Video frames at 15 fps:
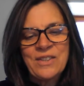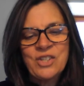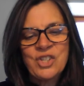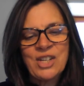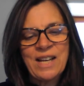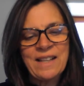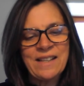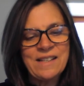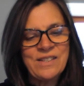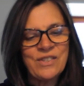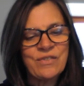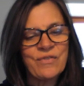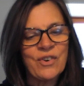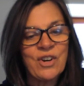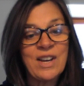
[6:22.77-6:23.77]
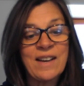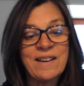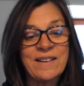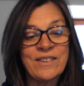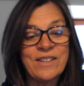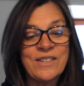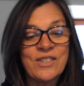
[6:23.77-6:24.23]
The challenge for
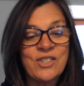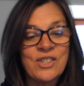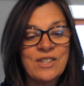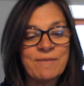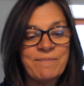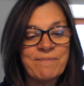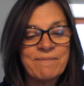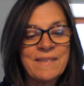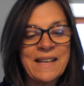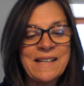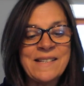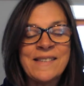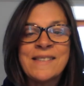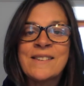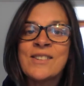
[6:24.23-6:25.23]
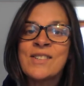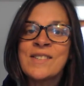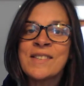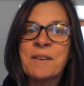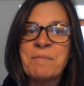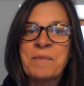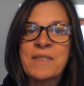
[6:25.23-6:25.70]
courage. Is there
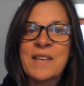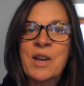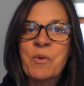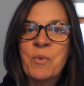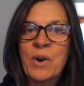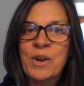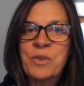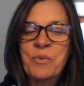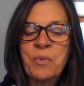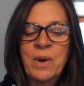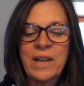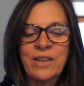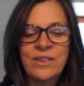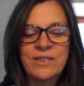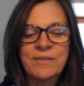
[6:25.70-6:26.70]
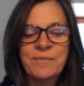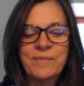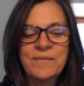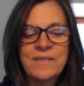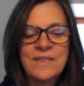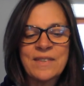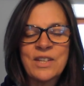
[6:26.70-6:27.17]
something worthwhile
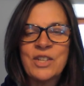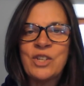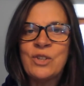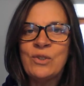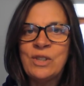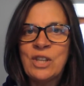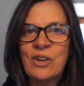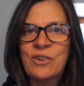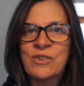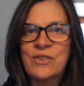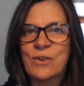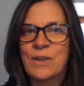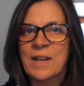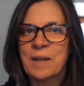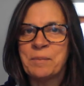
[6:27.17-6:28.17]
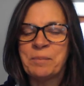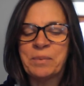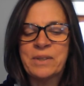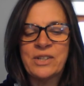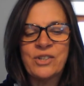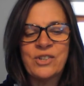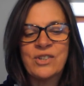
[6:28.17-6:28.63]
that you long to
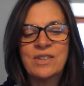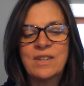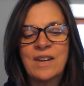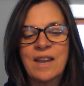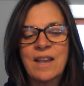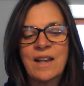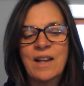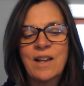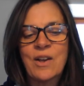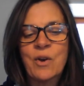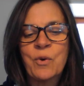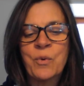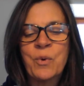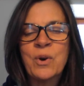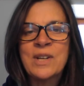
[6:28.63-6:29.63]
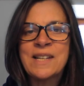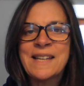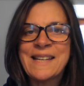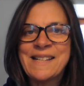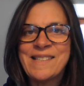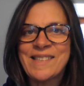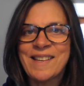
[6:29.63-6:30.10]
accomplish? What
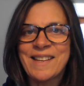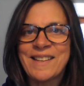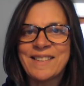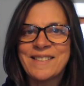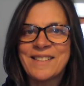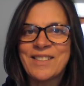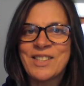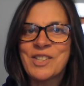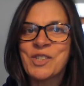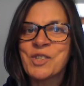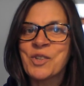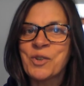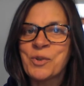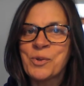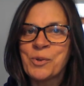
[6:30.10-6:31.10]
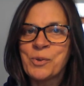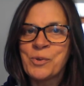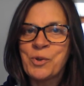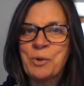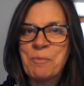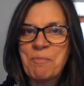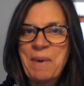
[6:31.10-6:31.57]
is it that
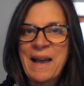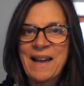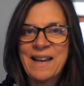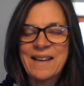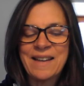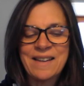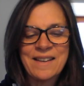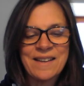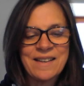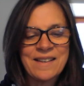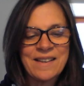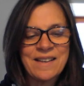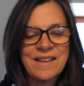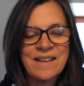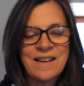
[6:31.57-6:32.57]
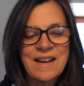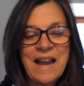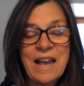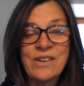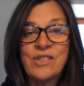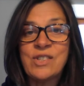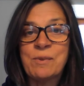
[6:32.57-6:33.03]
holds you back?
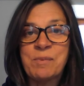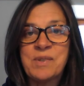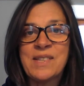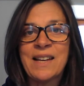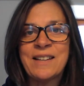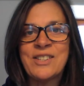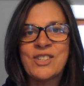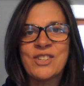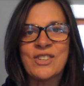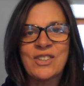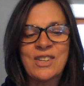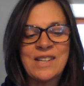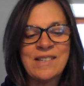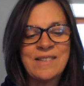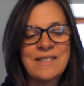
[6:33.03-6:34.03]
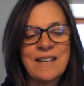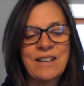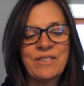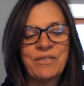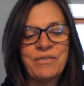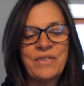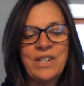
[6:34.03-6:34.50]
How substantial is
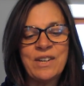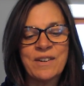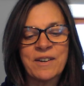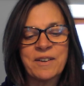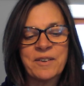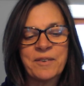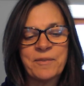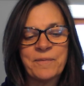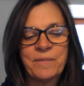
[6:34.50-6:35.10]
that fear?